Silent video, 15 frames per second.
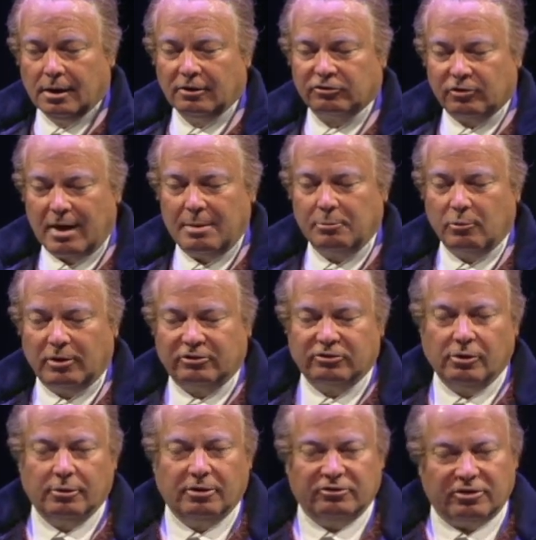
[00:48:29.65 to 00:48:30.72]
And so I'm
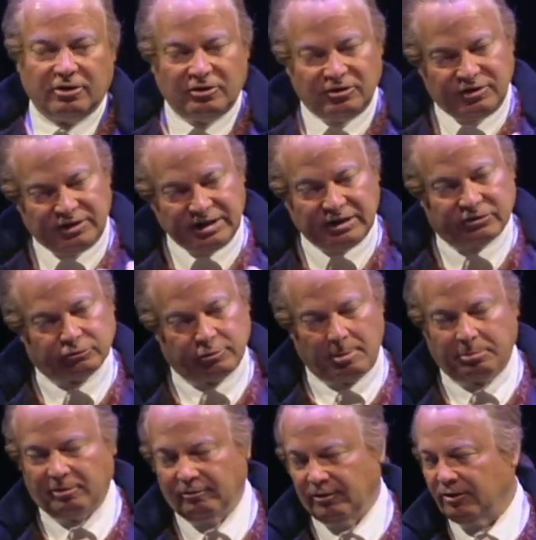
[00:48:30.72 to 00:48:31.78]
what's known as a
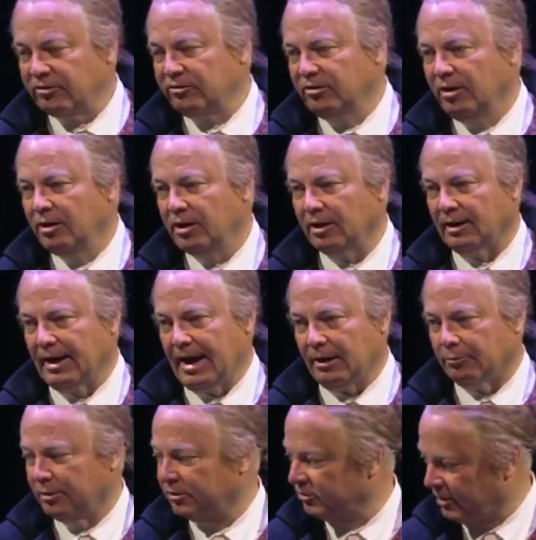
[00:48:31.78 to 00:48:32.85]
descriptivist in
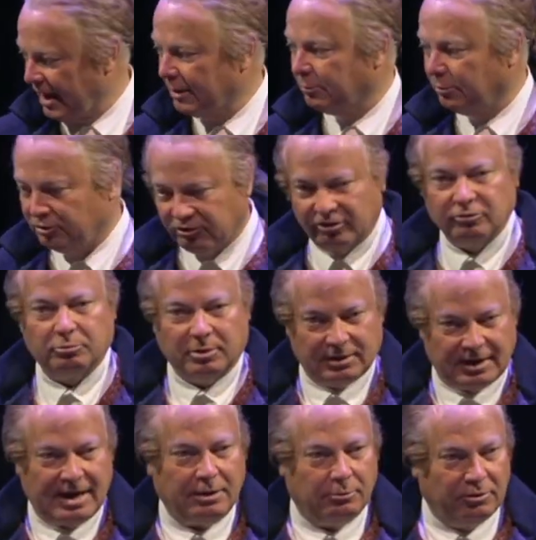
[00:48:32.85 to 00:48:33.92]
language. Language is
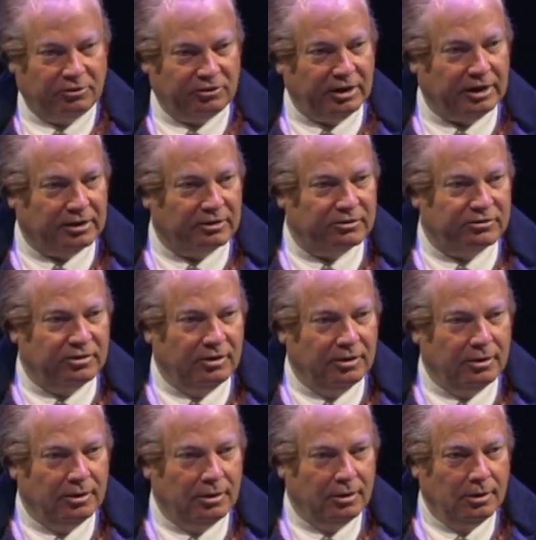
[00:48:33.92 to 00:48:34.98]
what language is.
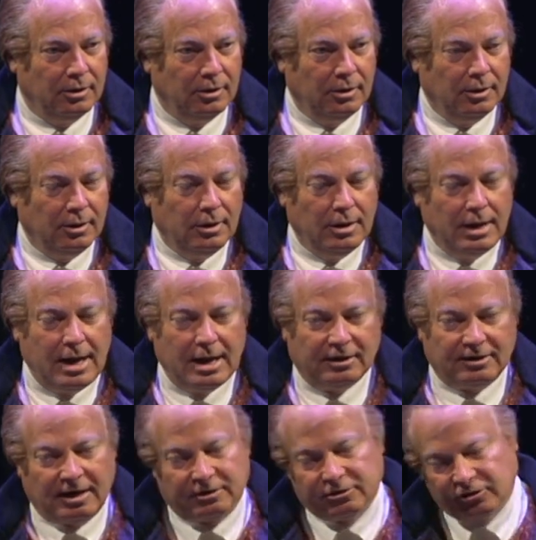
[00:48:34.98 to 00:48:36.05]

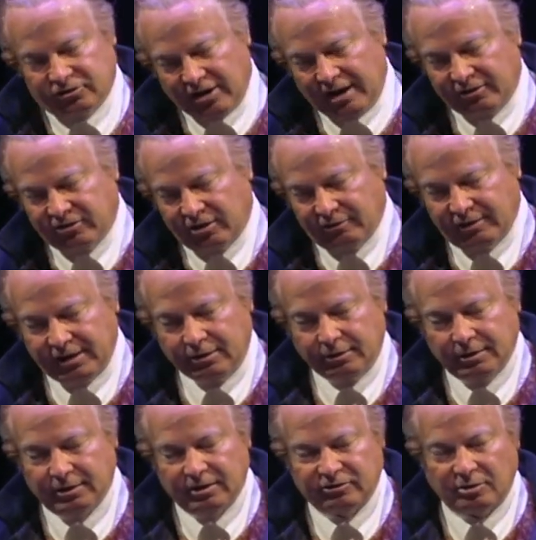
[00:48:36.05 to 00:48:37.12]
And Dr. Johnson of
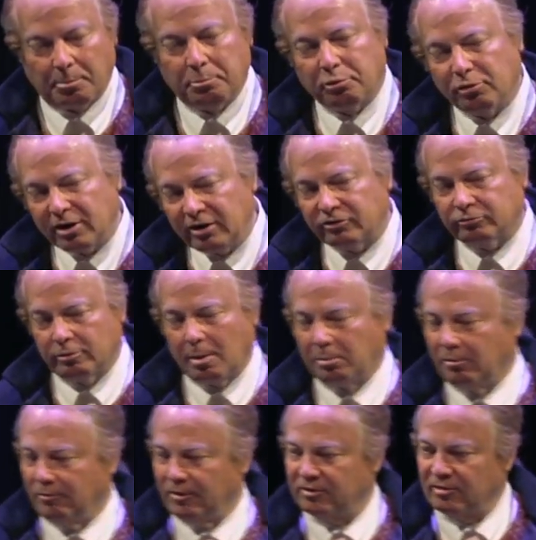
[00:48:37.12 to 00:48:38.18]
England is a
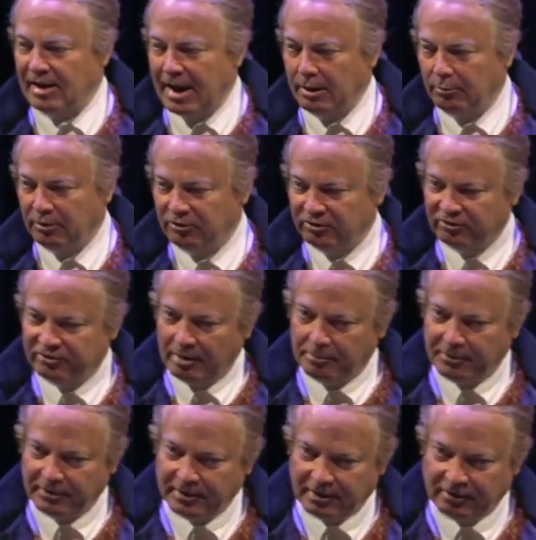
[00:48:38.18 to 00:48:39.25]
prescriptivist. Language is
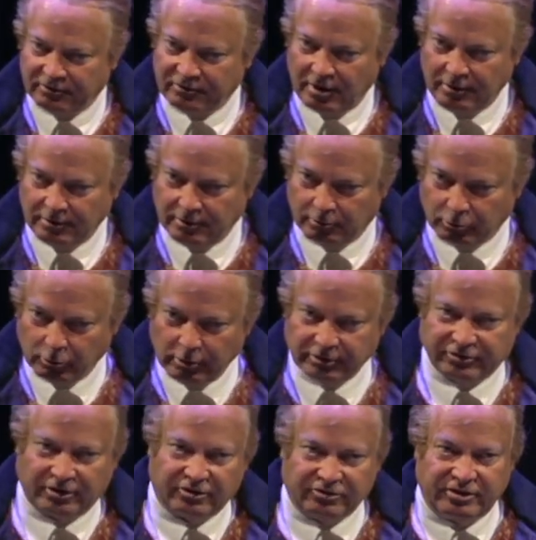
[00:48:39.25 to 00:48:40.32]
something that is, the
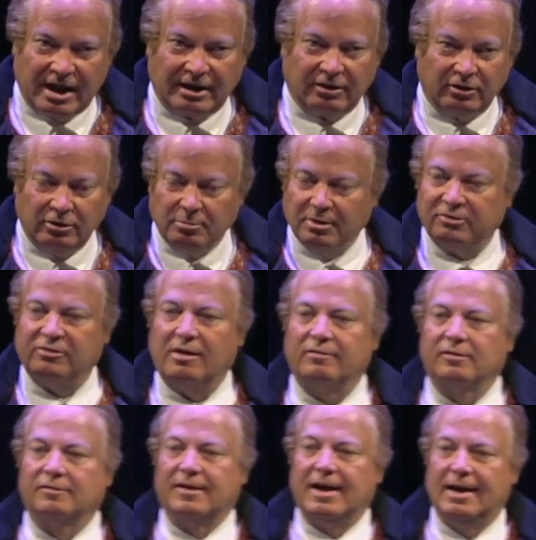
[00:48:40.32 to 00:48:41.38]
rules are set and you must
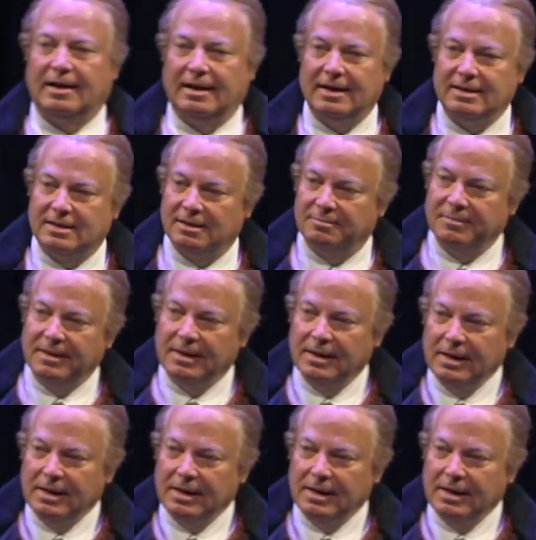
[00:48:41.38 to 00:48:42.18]
never violate them.